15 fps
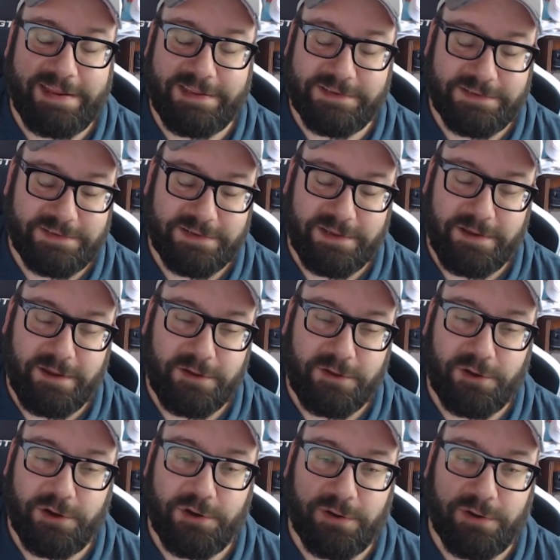is
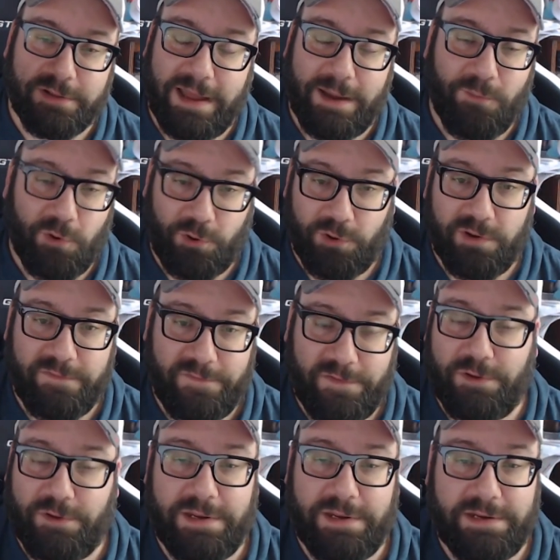going to do a lot more good for
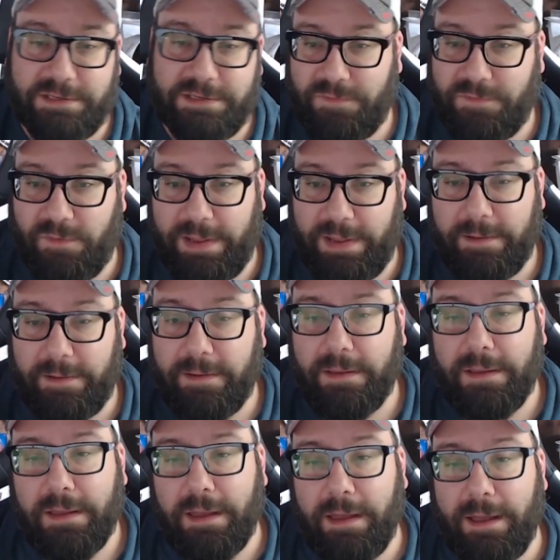you than it does for me.
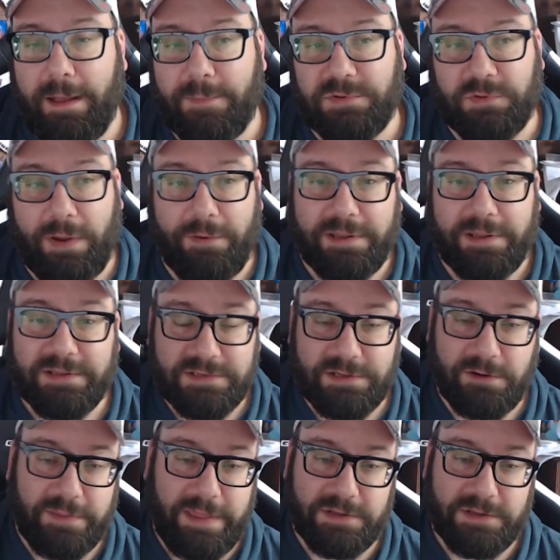So I would
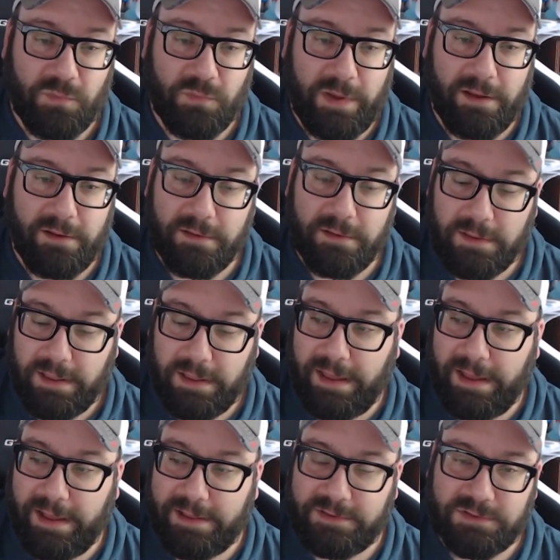consider that as well.
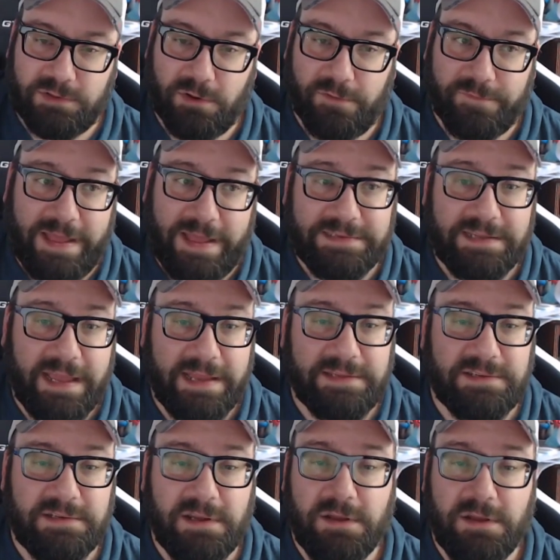So if that's the
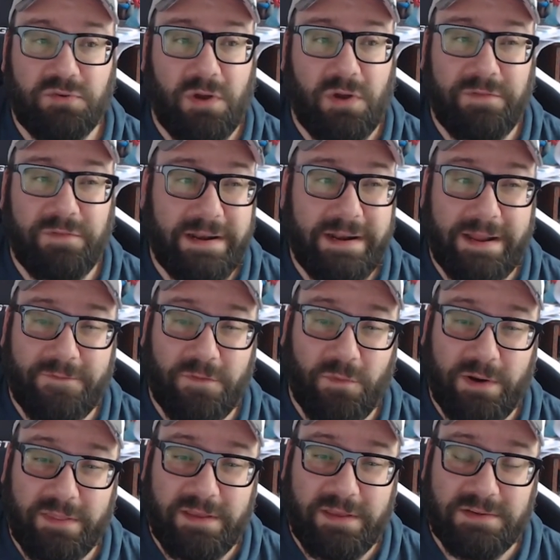case, $12.99 for
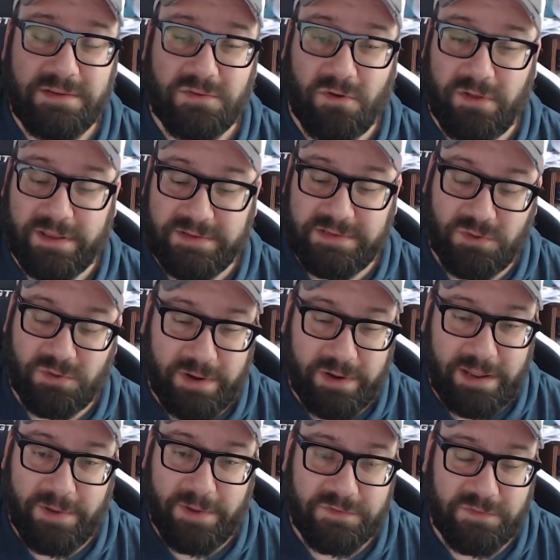one of these, or like I said,
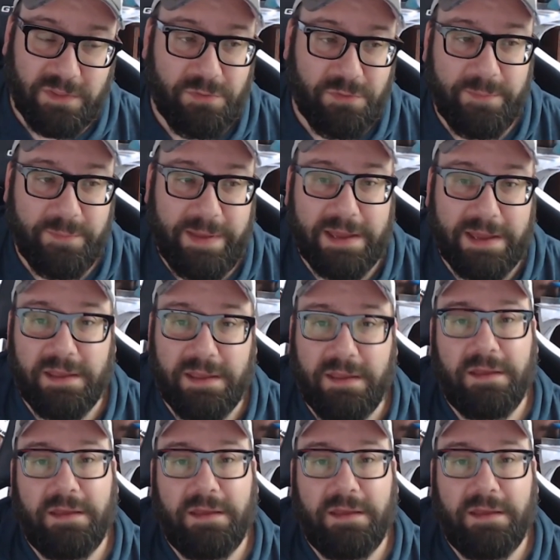$28 for the 3-pack.